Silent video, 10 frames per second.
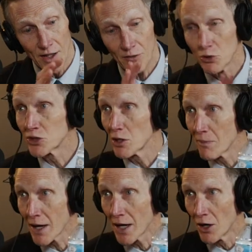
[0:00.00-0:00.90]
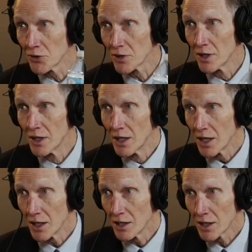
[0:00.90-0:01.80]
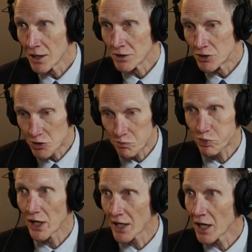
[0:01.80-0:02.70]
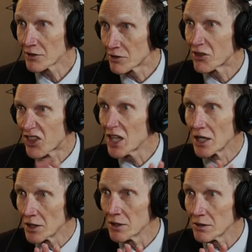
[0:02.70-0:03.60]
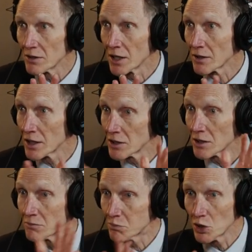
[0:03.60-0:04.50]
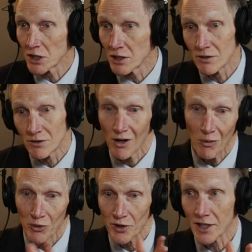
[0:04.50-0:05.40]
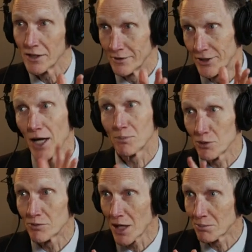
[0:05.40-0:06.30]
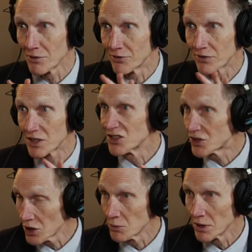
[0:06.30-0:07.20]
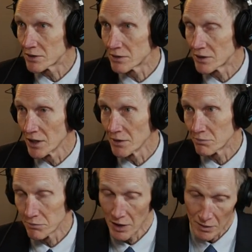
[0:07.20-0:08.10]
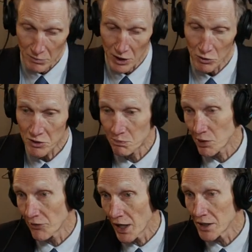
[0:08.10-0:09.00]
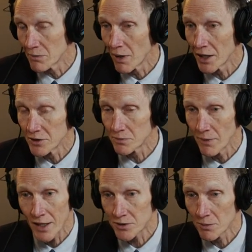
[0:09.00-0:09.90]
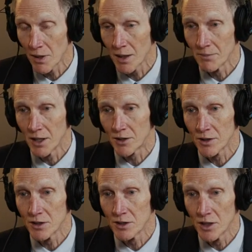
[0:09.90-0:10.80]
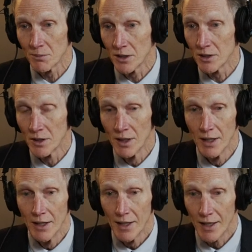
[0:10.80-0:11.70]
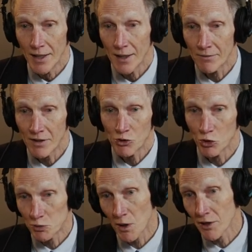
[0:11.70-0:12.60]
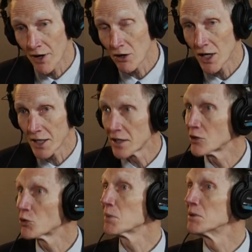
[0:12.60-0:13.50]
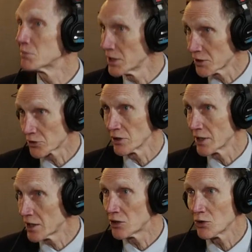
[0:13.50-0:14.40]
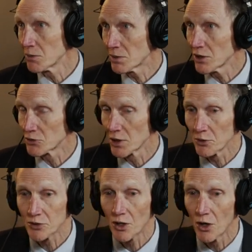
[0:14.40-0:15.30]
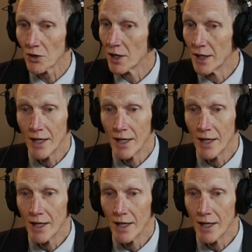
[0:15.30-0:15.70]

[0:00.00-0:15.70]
That was the amount, and spread out, thinned, uh, and then put in almost like a diaper type of concealment. Mm-hmm. uh, uh, but it was provided by this master bomb maker in Yemen, um, who was part of Al-Qaeda in the Arabian Peninsula, A Q A P is what it was called.